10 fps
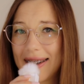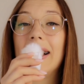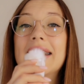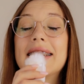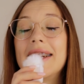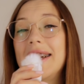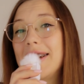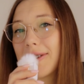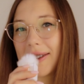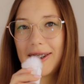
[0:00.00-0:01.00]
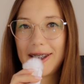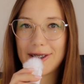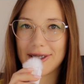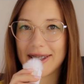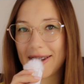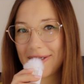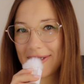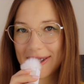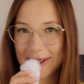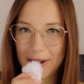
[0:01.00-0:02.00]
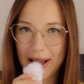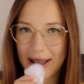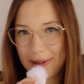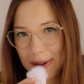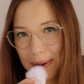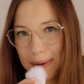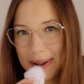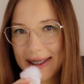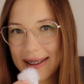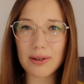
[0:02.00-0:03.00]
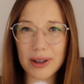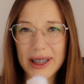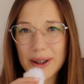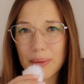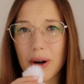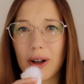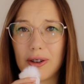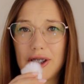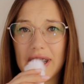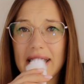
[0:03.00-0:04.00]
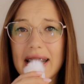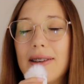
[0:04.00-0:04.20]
listening to the nature sounds in your headphones. Retopology.